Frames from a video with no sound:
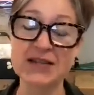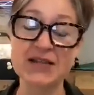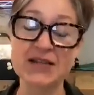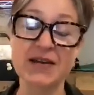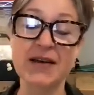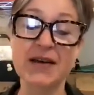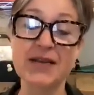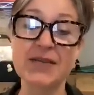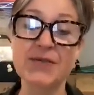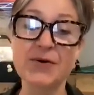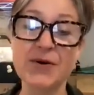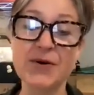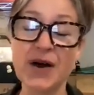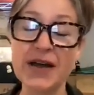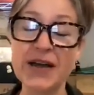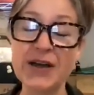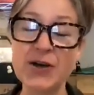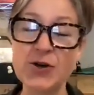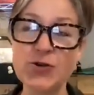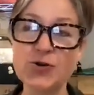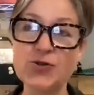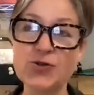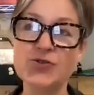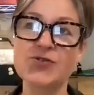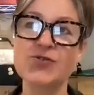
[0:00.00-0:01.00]
and I thought I
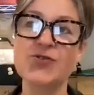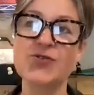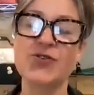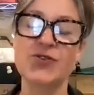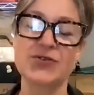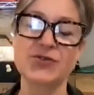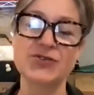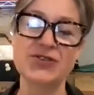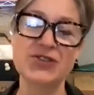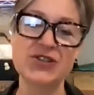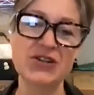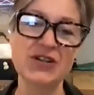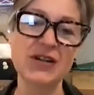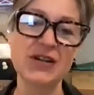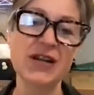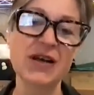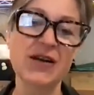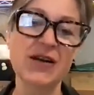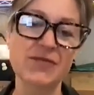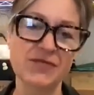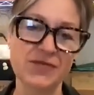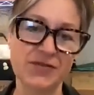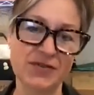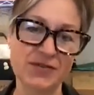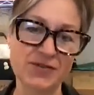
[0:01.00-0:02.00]
could not
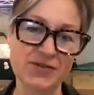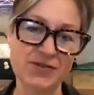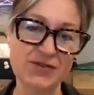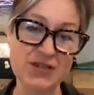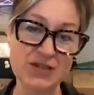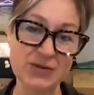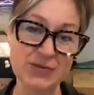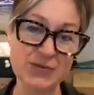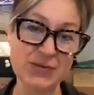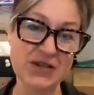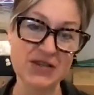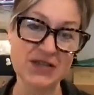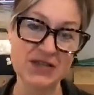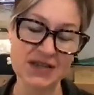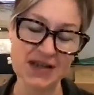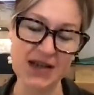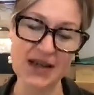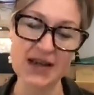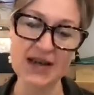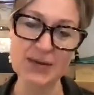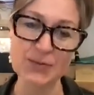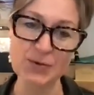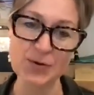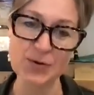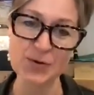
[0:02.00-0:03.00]
love Christmas
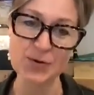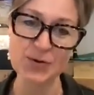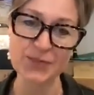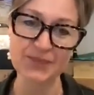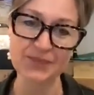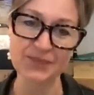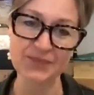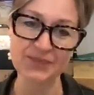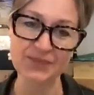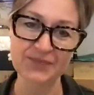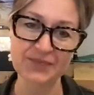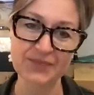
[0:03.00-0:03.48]
anymore.